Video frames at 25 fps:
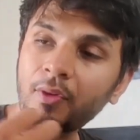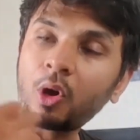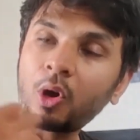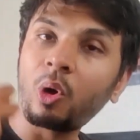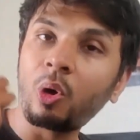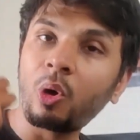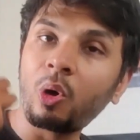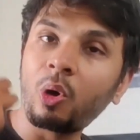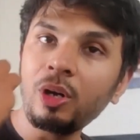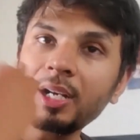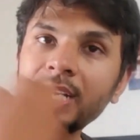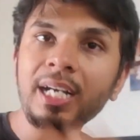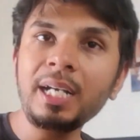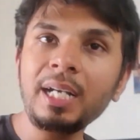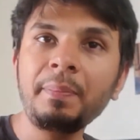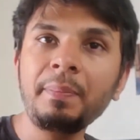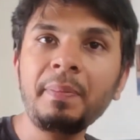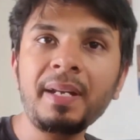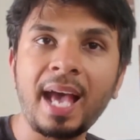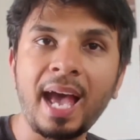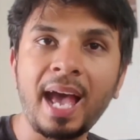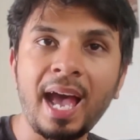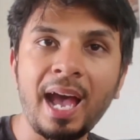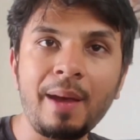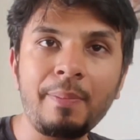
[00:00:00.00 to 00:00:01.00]
already been
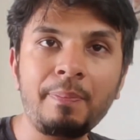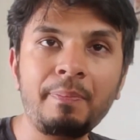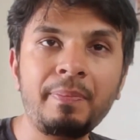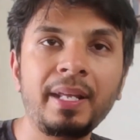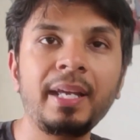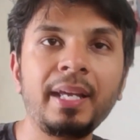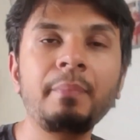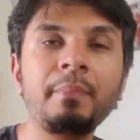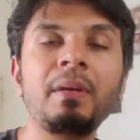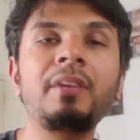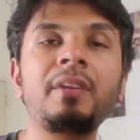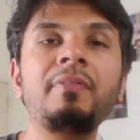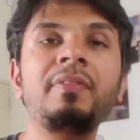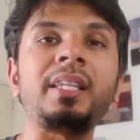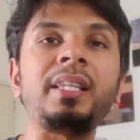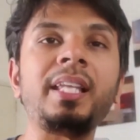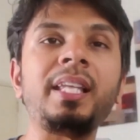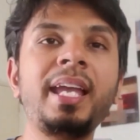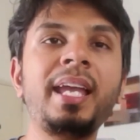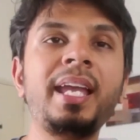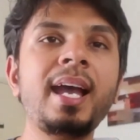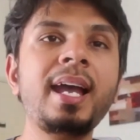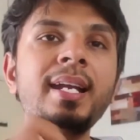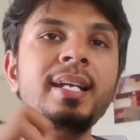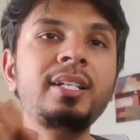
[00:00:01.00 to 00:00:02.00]
happening, but with
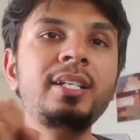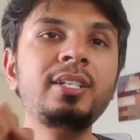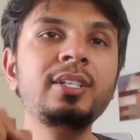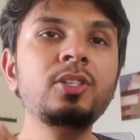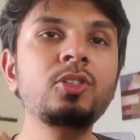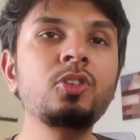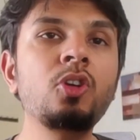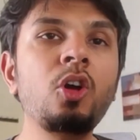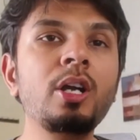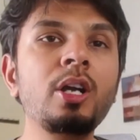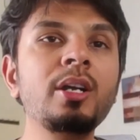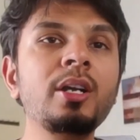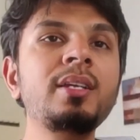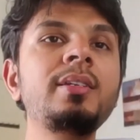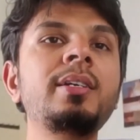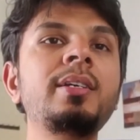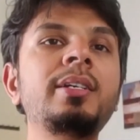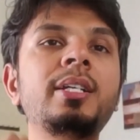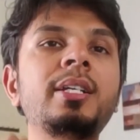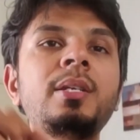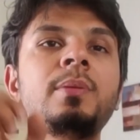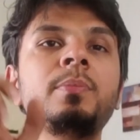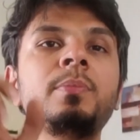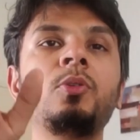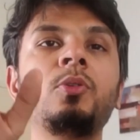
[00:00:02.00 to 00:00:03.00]
AI, it just got a
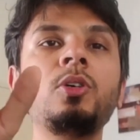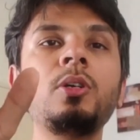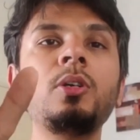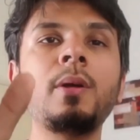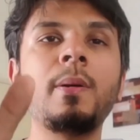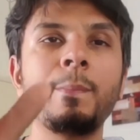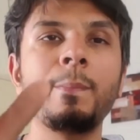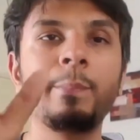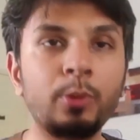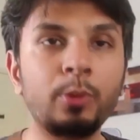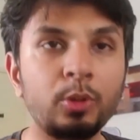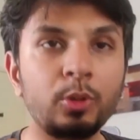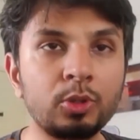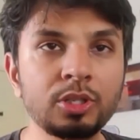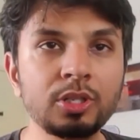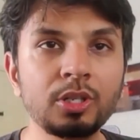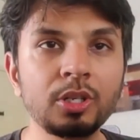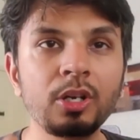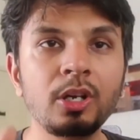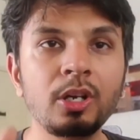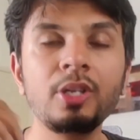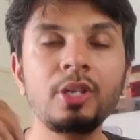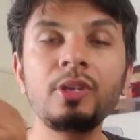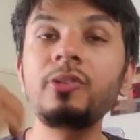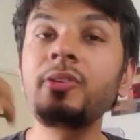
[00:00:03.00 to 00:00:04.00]
little more boost.
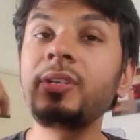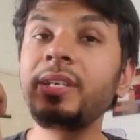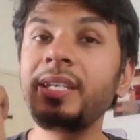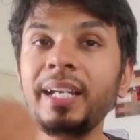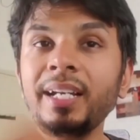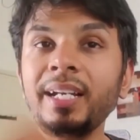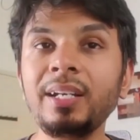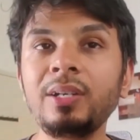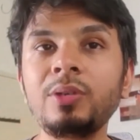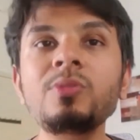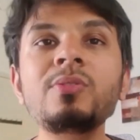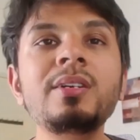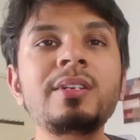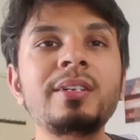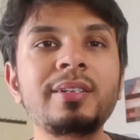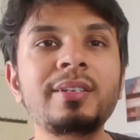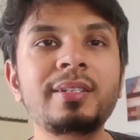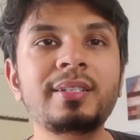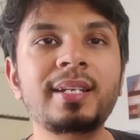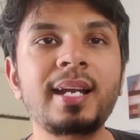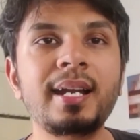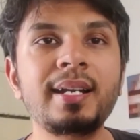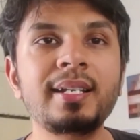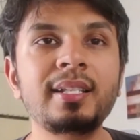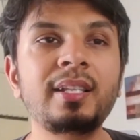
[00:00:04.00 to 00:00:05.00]
You need to
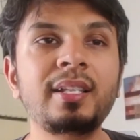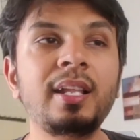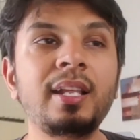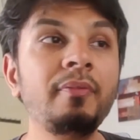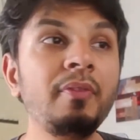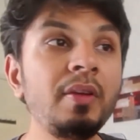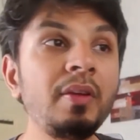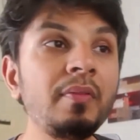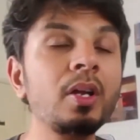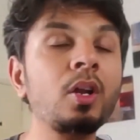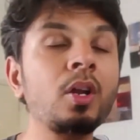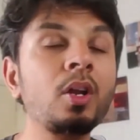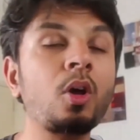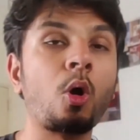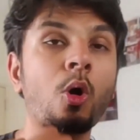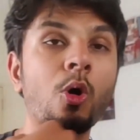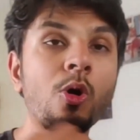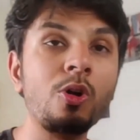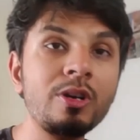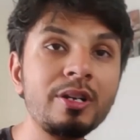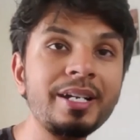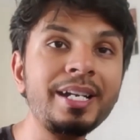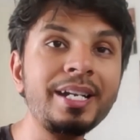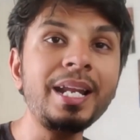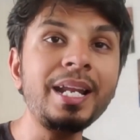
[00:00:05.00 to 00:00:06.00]
understand is that we were
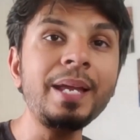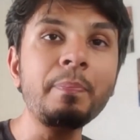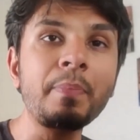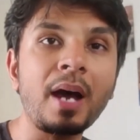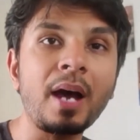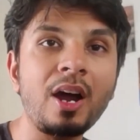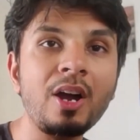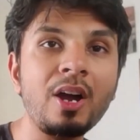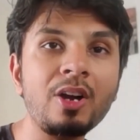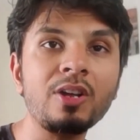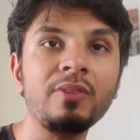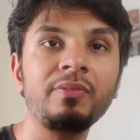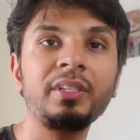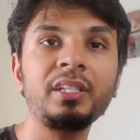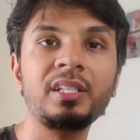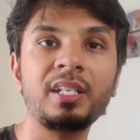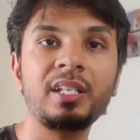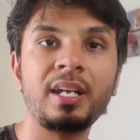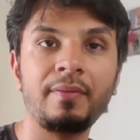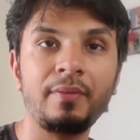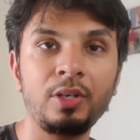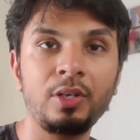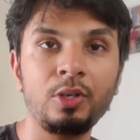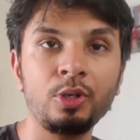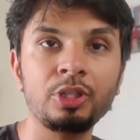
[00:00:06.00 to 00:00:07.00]
already part of this
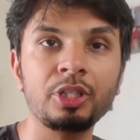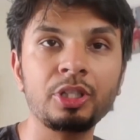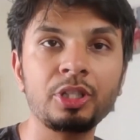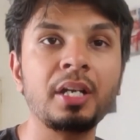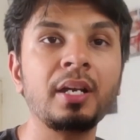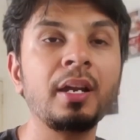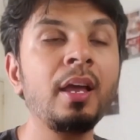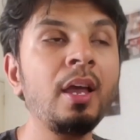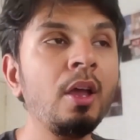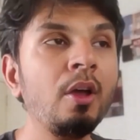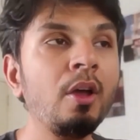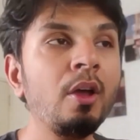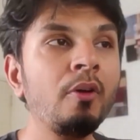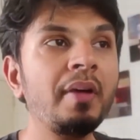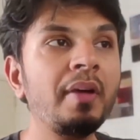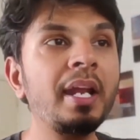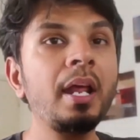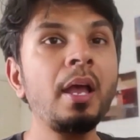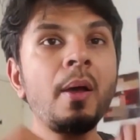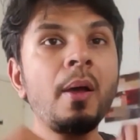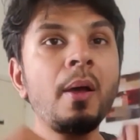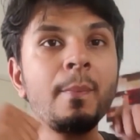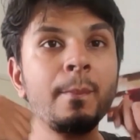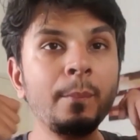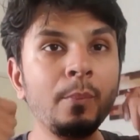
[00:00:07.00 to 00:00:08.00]
revolution
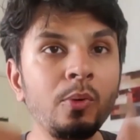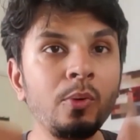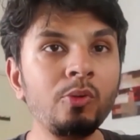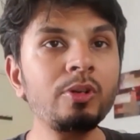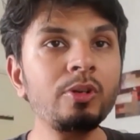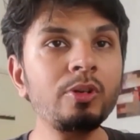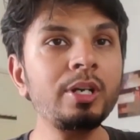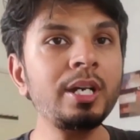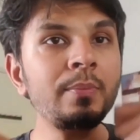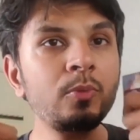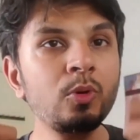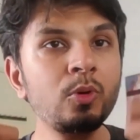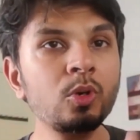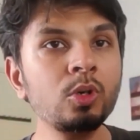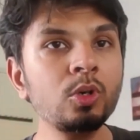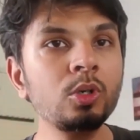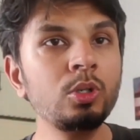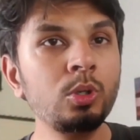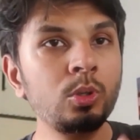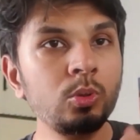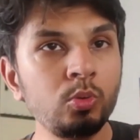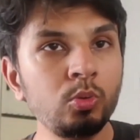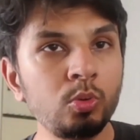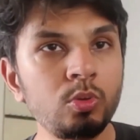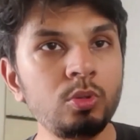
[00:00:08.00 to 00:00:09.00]
where more and more
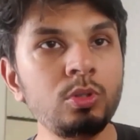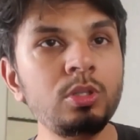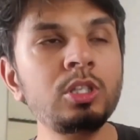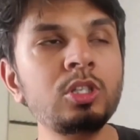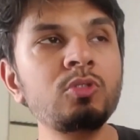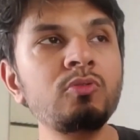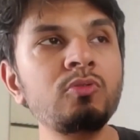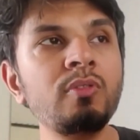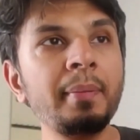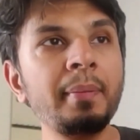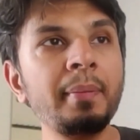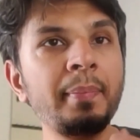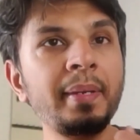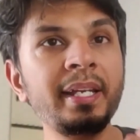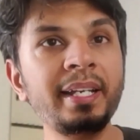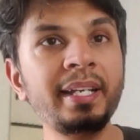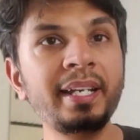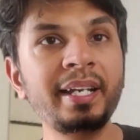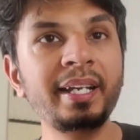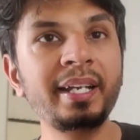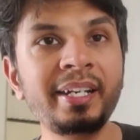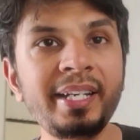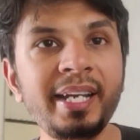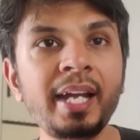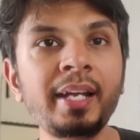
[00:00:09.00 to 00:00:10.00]
tools were being
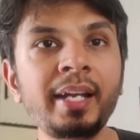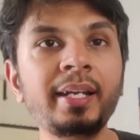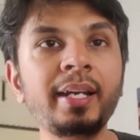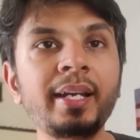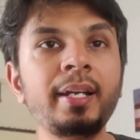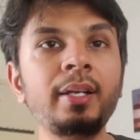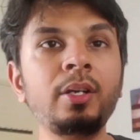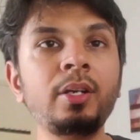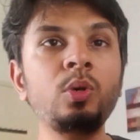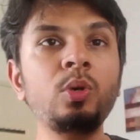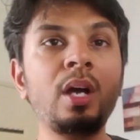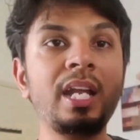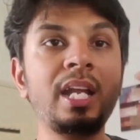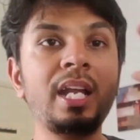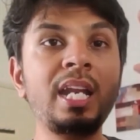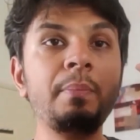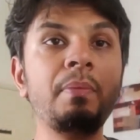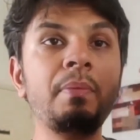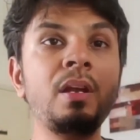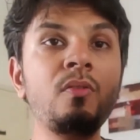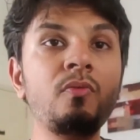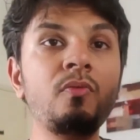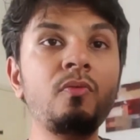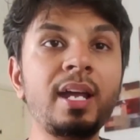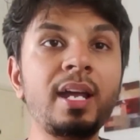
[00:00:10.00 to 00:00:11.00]
created to
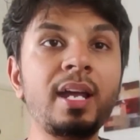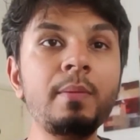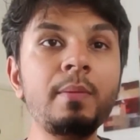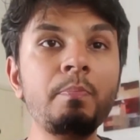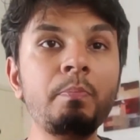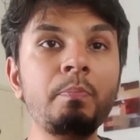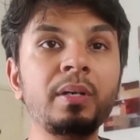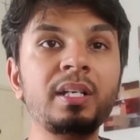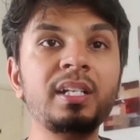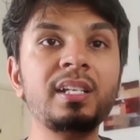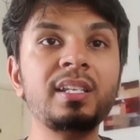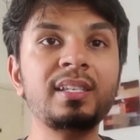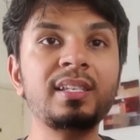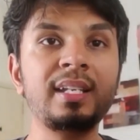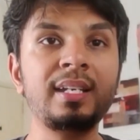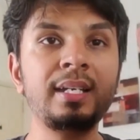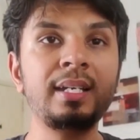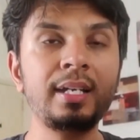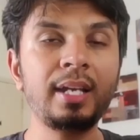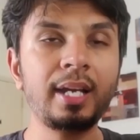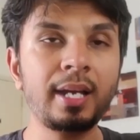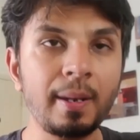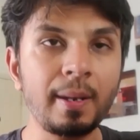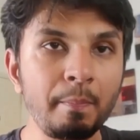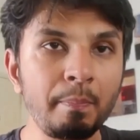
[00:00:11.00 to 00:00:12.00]
enable
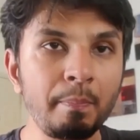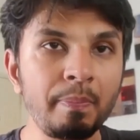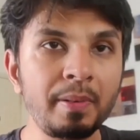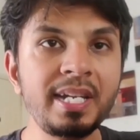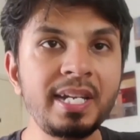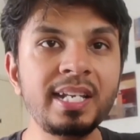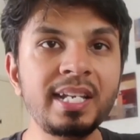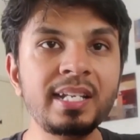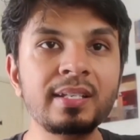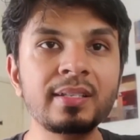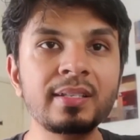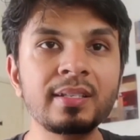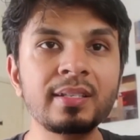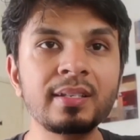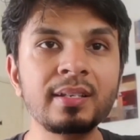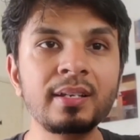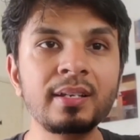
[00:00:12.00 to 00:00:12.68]
one-person companies.